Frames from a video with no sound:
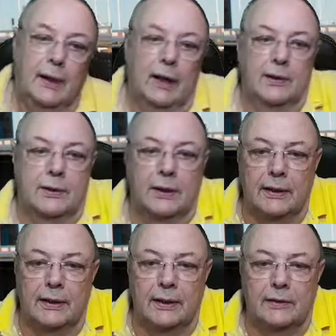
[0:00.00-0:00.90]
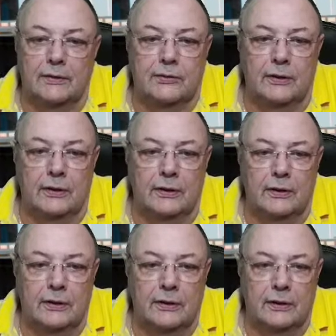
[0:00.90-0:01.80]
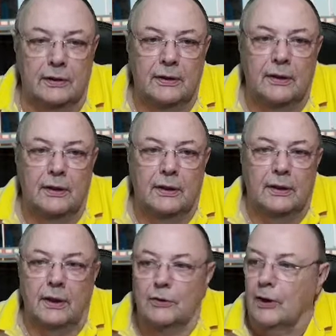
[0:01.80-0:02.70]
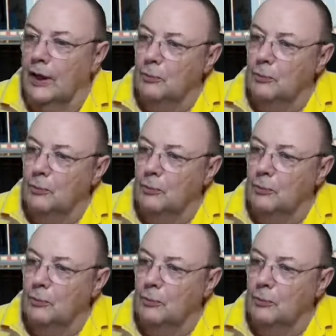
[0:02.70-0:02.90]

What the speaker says: Okay, that's right.